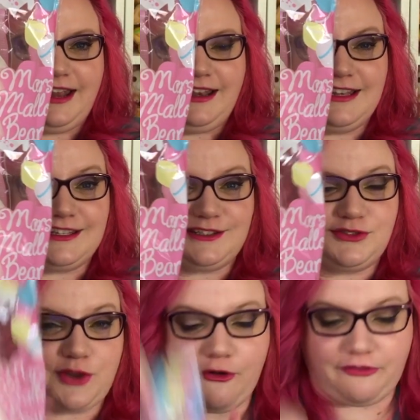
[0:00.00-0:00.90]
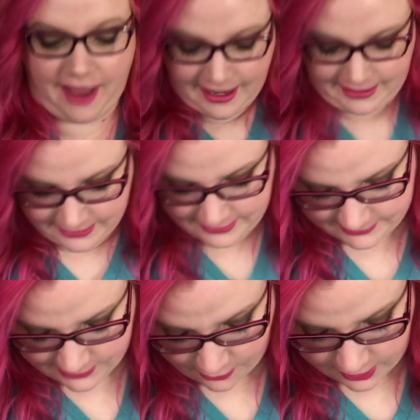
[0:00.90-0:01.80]
and it is so fat, and it is
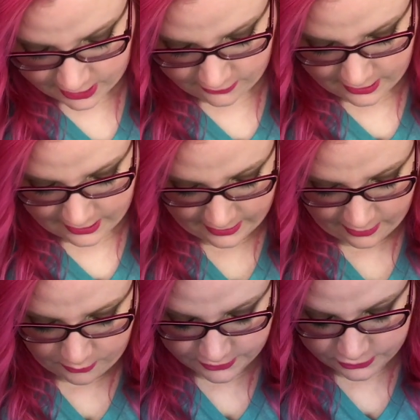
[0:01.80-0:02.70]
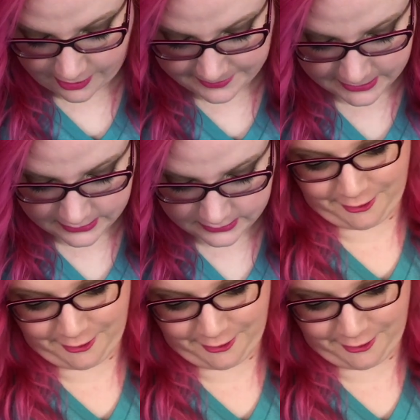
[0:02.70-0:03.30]
so cute, and I almost dropped it.